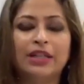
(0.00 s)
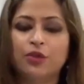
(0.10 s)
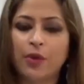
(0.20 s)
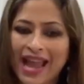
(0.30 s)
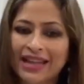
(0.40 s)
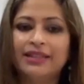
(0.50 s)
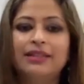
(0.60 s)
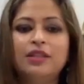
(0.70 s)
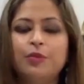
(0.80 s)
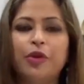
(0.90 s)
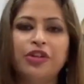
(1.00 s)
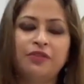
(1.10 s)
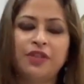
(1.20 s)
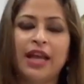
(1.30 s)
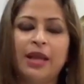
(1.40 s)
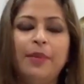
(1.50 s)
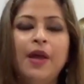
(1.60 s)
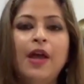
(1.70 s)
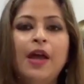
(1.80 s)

So, at this point of time,